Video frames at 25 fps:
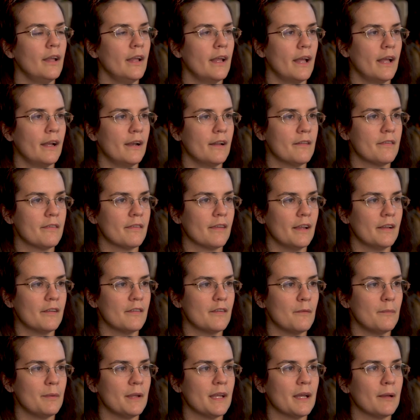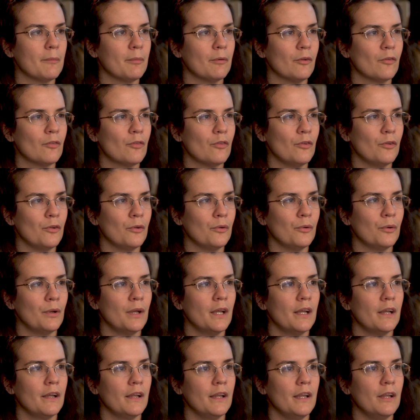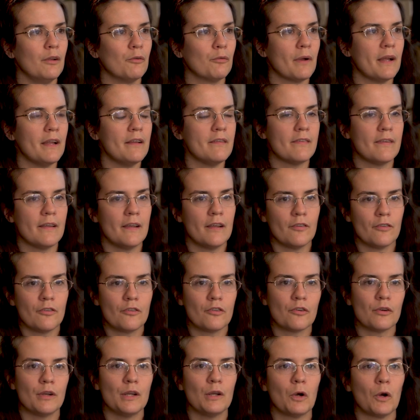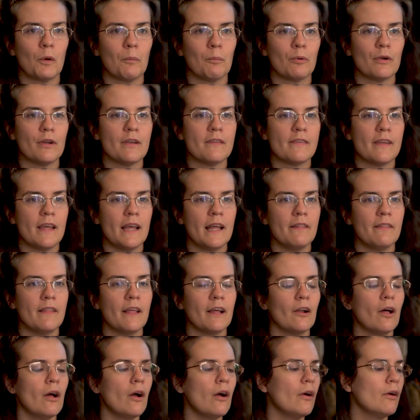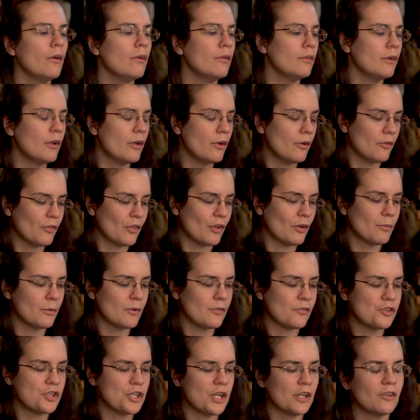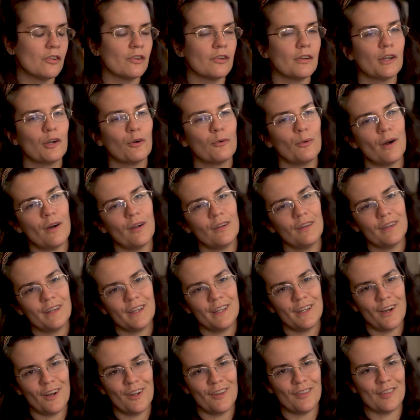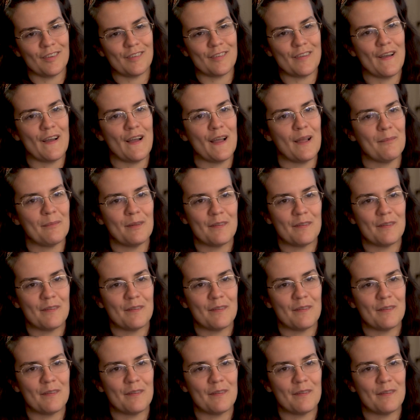And it's like to be able to erase history or pretend that, oh no, there was gender equality all the time.